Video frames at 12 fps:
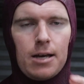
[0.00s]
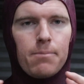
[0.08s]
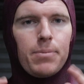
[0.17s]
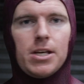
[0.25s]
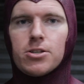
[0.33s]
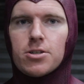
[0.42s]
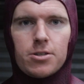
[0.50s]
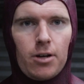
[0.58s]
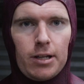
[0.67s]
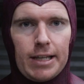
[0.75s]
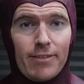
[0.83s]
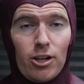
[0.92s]
but you just
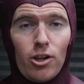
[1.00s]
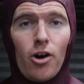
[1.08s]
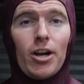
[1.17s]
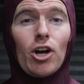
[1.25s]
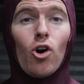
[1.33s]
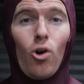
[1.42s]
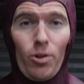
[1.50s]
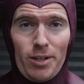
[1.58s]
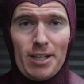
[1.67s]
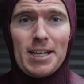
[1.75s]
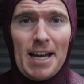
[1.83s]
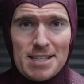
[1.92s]
gotta leave it alone and call
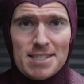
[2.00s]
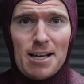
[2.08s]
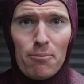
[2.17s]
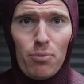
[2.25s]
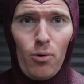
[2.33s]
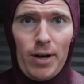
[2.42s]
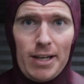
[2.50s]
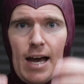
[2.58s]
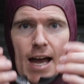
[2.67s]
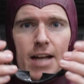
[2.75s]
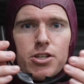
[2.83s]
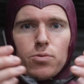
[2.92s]
it a day at some point.
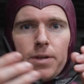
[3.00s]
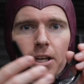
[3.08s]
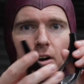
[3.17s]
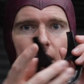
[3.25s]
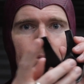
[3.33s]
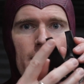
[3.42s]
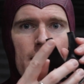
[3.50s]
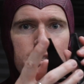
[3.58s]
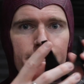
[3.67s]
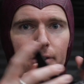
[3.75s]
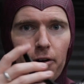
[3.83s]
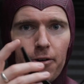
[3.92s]
And just with the eye
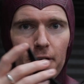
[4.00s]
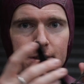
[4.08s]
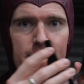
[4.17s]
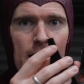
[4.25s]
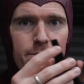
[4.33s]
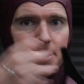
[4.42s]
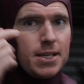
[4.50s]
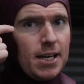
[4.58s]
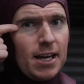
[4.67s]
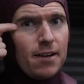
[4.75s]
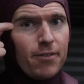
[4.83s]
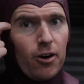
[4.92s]
mask, Velcro tabs
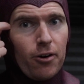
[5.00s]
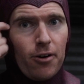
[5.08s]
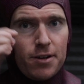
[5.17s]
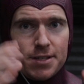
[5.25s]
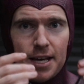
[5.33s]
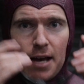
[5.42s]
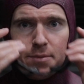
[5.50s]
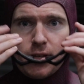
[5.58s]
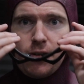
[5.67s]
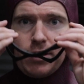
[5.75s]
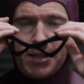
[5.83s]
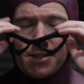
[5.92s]
here and Velcro tabs
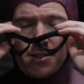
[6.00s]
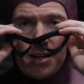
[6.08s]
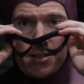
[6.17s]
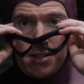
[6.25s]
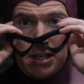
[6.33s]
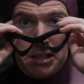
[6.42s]
on the inside, so you